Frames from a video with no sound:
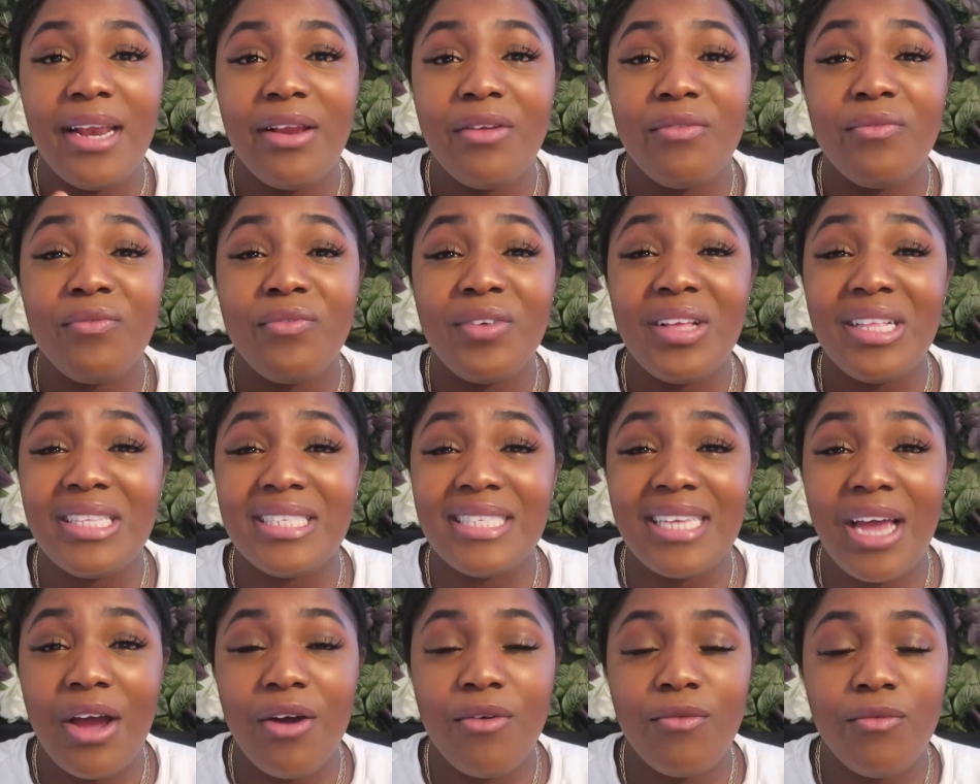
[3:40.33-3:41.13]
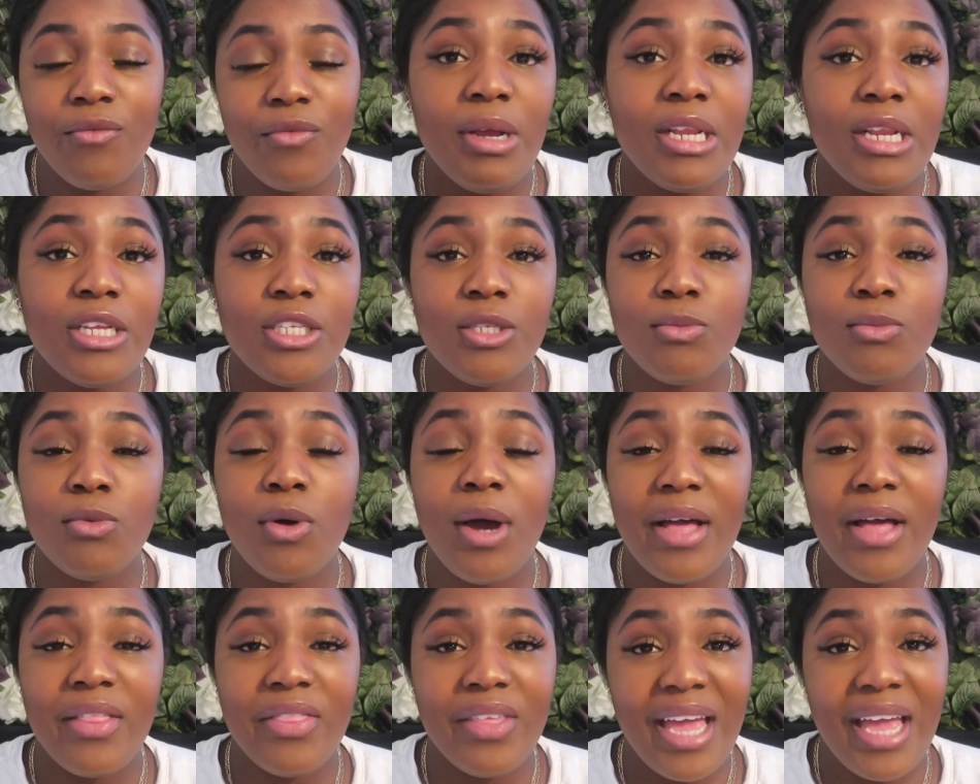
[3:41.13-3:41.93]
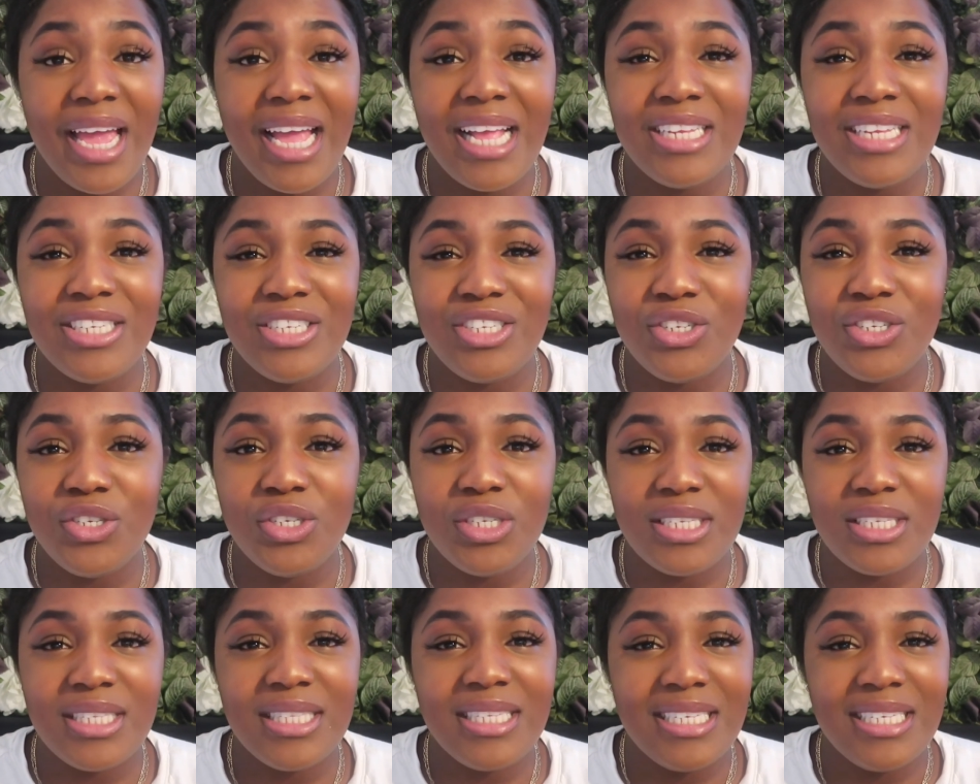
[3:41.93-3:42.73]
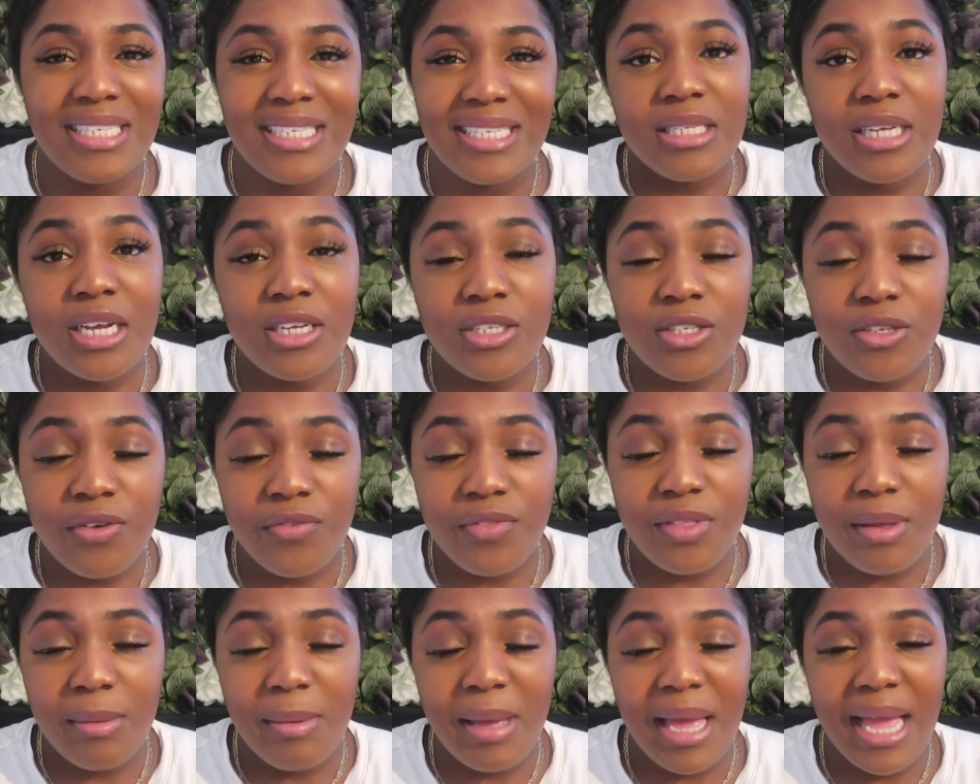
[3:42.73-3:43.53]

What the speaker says: and it thins out really small at the ends, you just need to dust off them